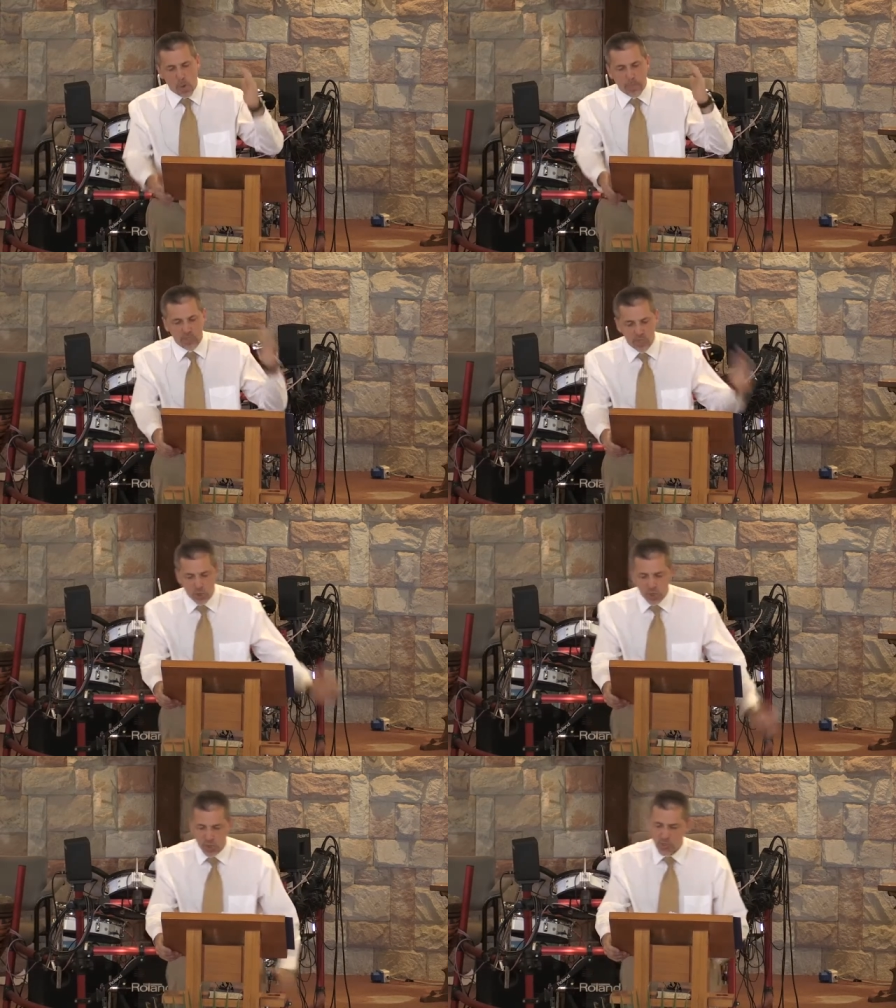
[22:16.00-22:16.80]
or our
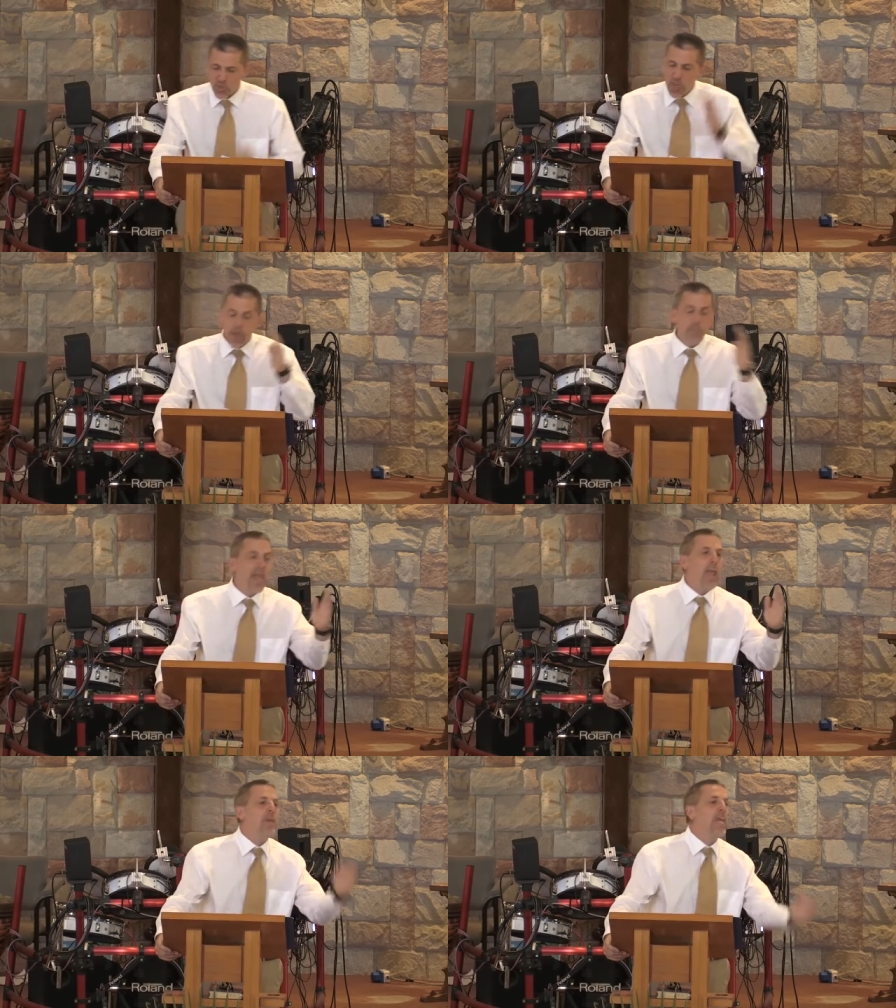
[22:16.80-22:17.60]
positions,
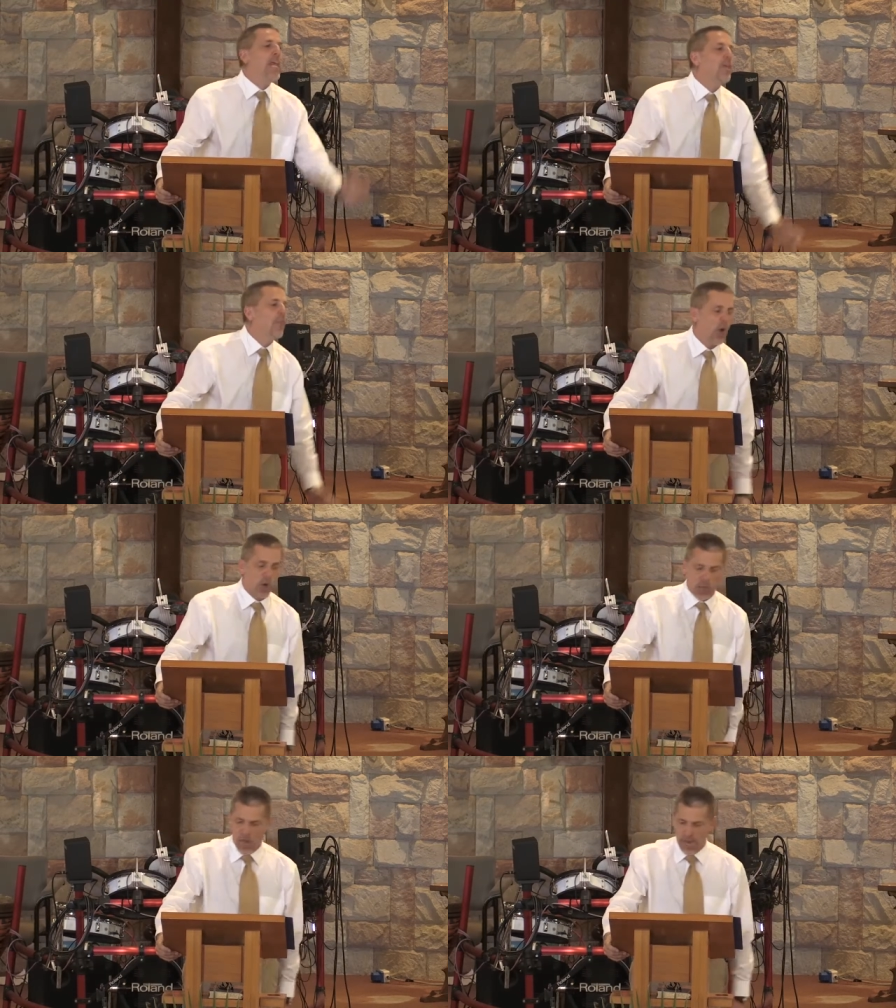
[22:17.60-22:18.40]
maybe even
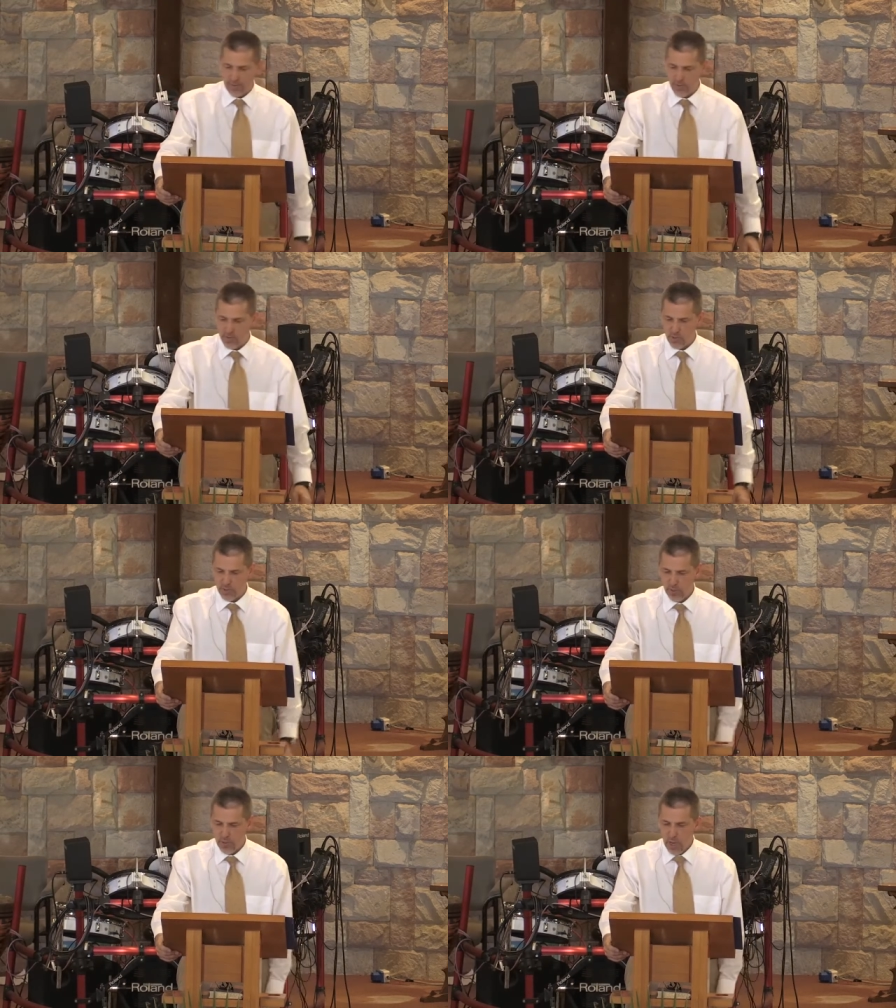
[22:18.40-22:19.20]
our lives.
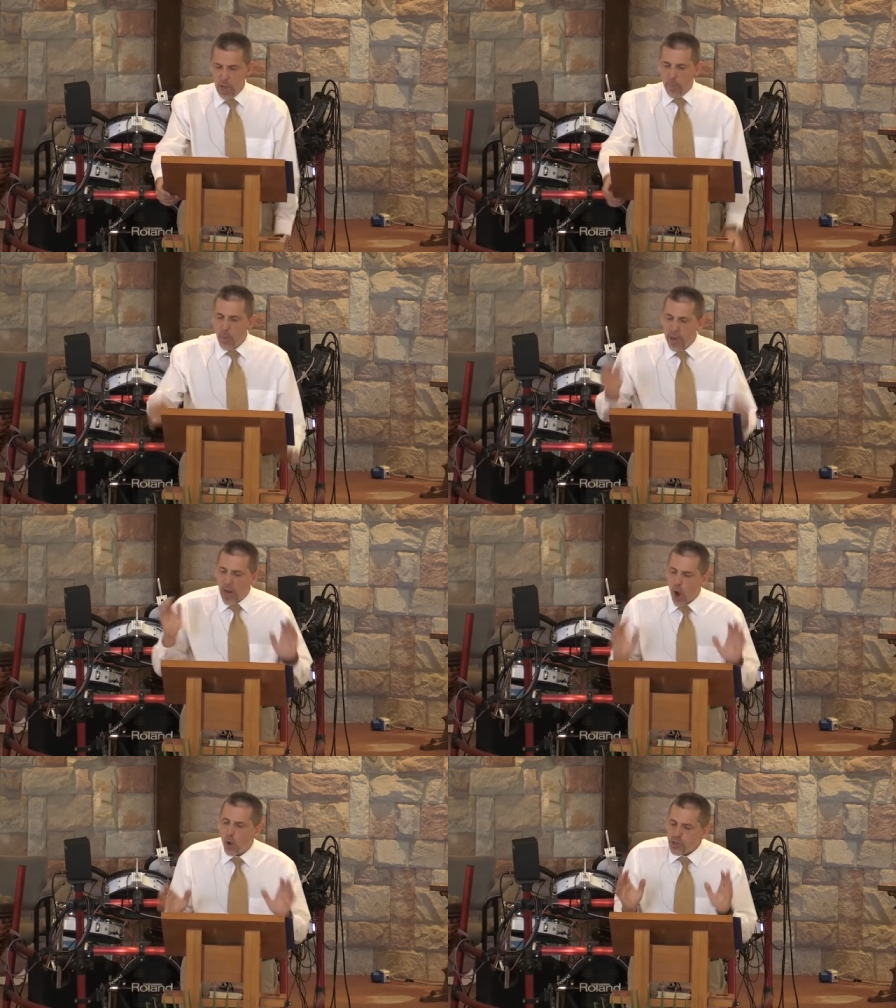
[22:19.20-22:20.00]
But
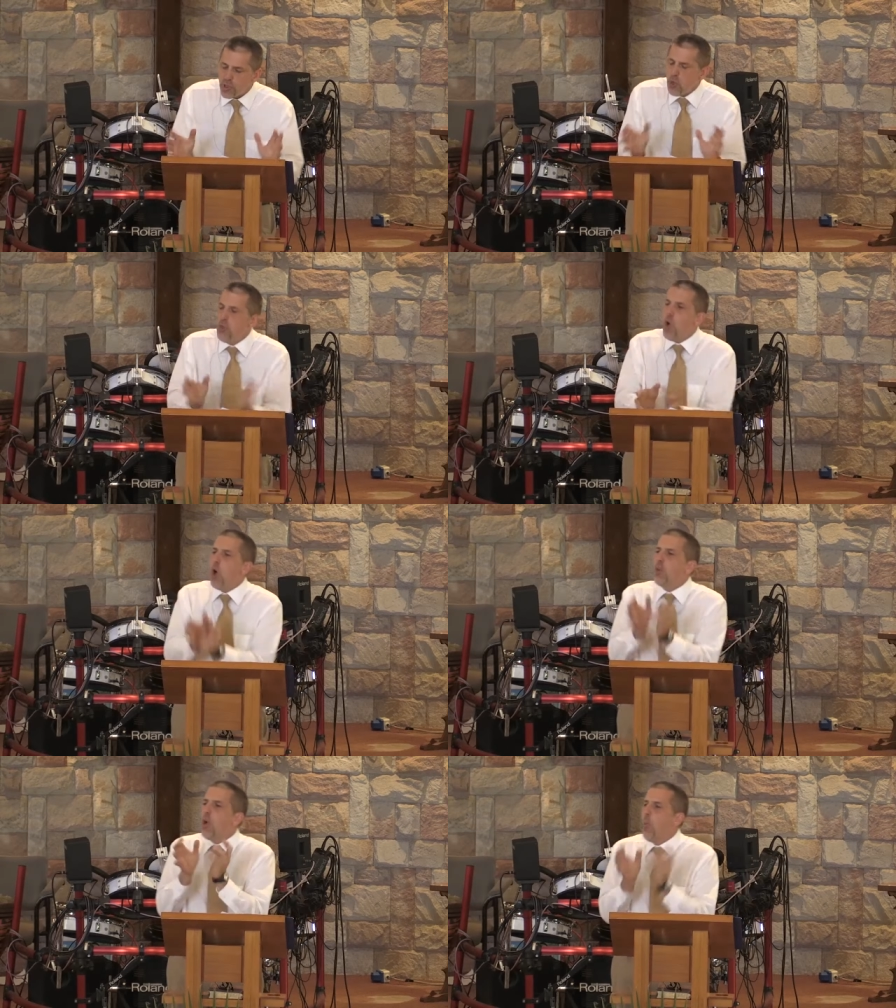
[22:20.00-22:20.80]
we also
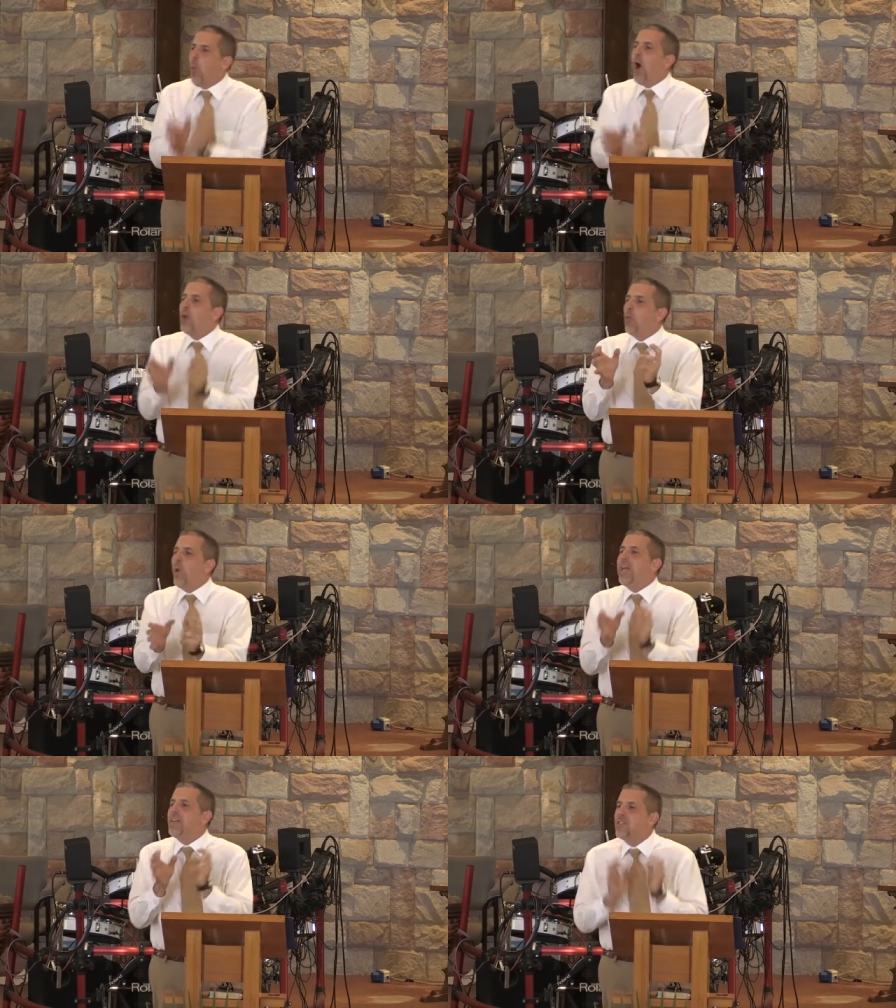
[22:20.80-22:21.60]
know that what
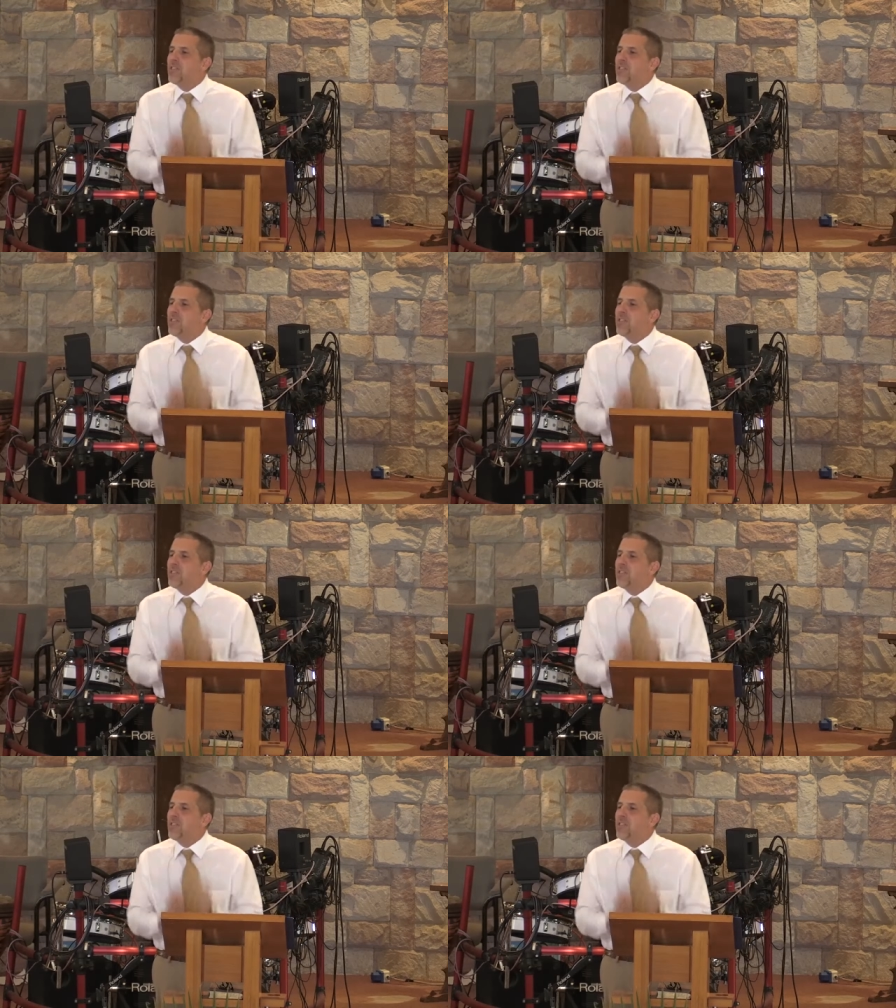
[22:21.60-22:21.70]
we